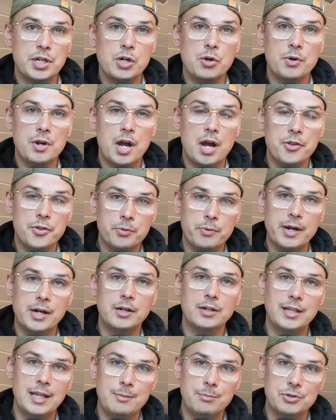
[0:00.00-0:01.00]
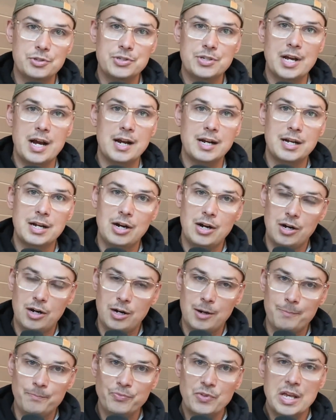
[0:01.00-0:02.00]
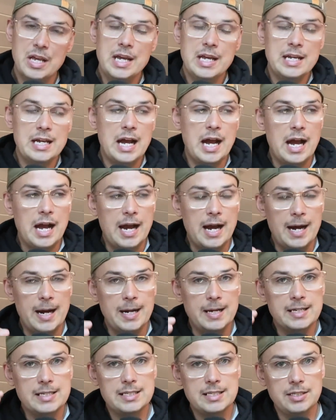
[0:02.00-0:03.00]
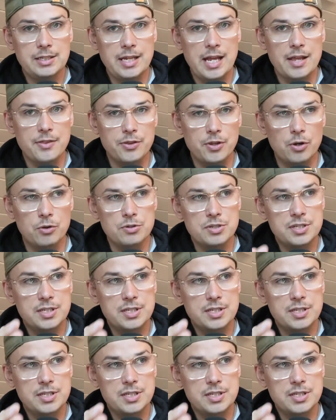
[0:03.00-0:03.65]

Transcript: Go to otherrecordlabels.com to get those.